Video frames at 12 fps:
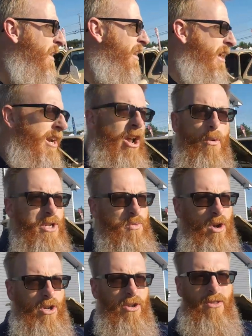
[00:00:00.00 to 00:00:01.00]
And it always
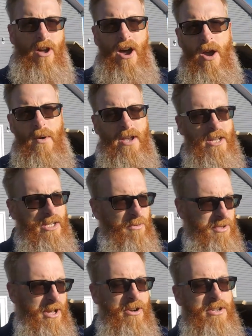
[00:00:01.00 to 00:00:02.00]
worked good on the highway because it
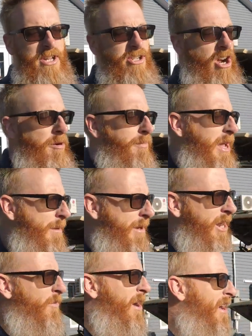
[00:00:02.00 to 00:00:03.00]
was under such RPM
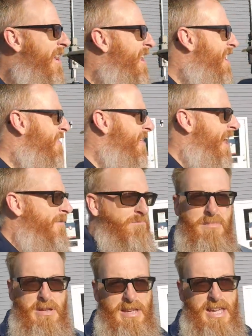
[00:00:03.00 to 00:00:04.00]
anyway that
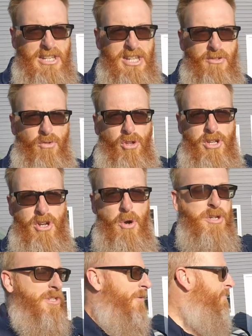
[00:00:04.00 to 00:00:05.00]
it didn't really notice it.